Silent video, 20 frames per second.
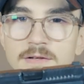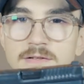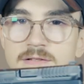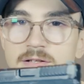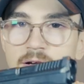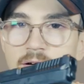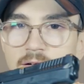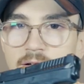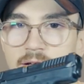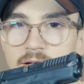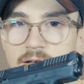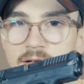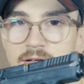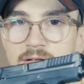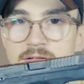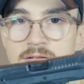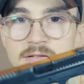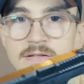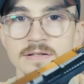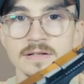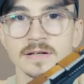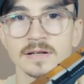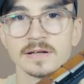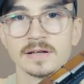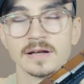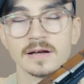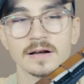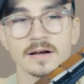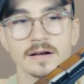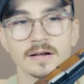this gun is.
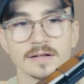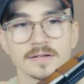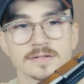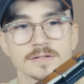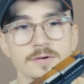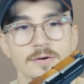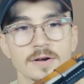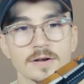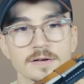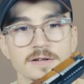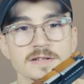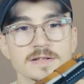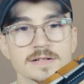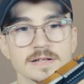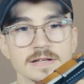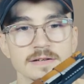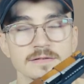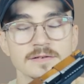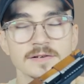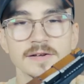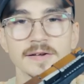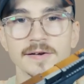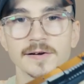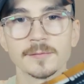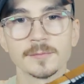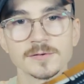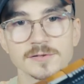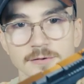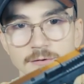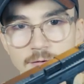It's sort of deceiving. It
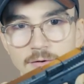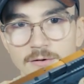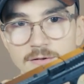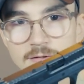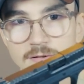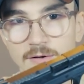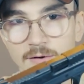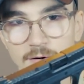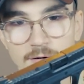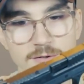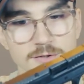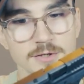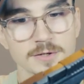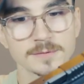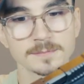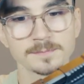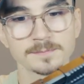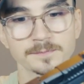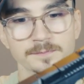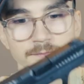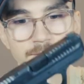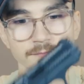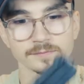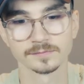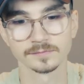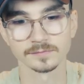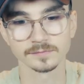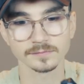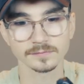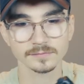almost looks larger.
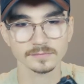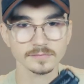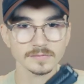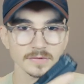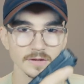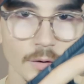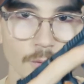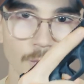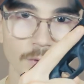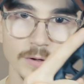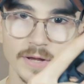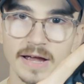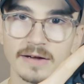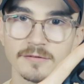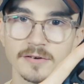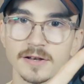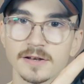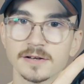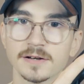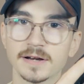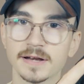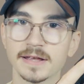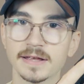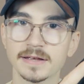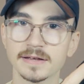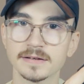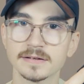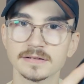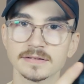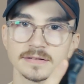When you have it in your
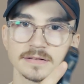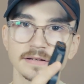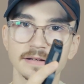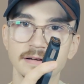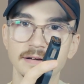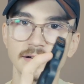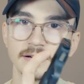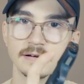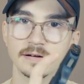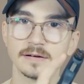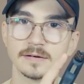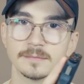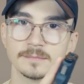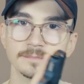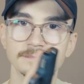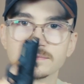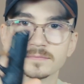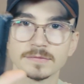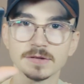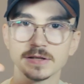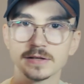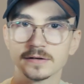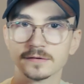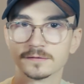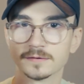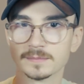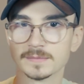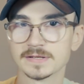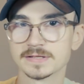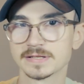hand,
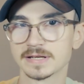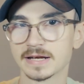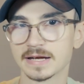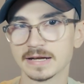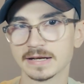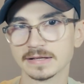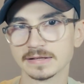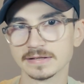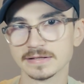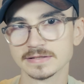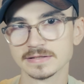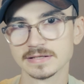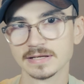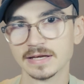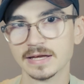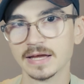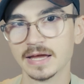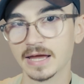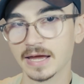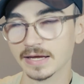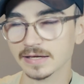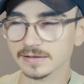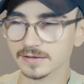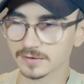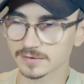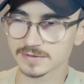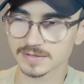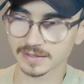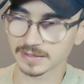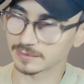from this side at least, it
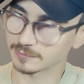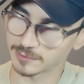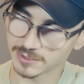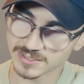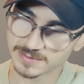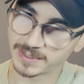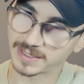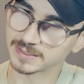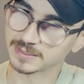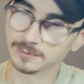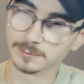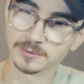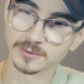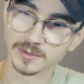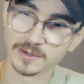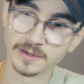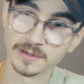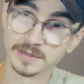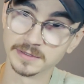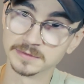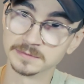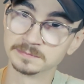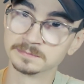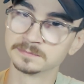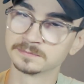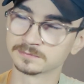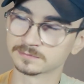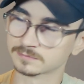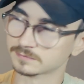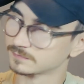looks like a respectable gun.
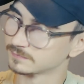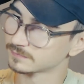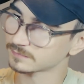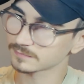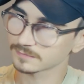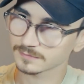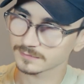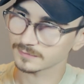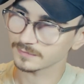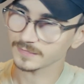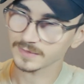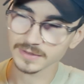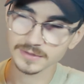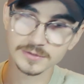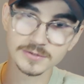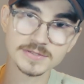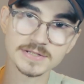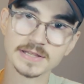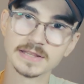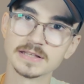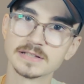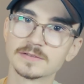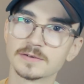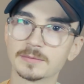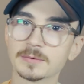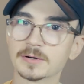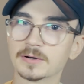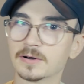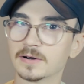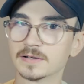You see this
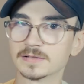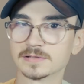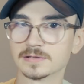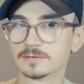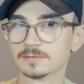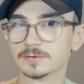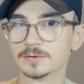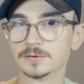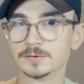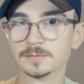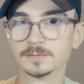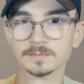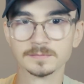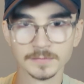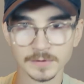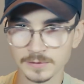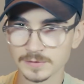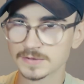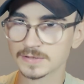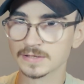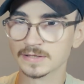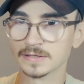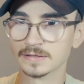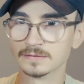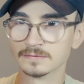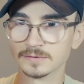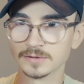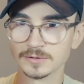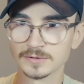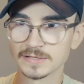from across the room. You
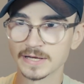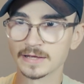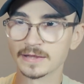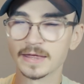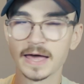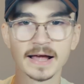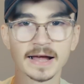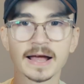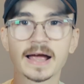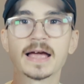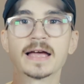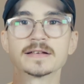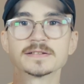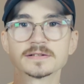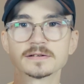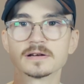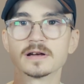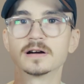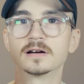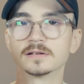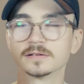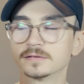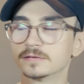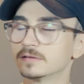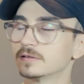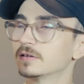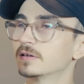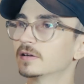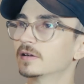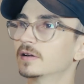say that guy has a gun,
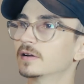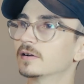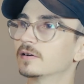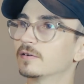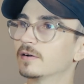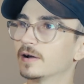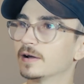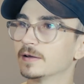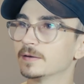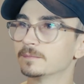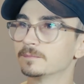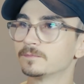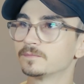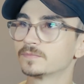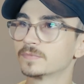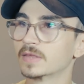right?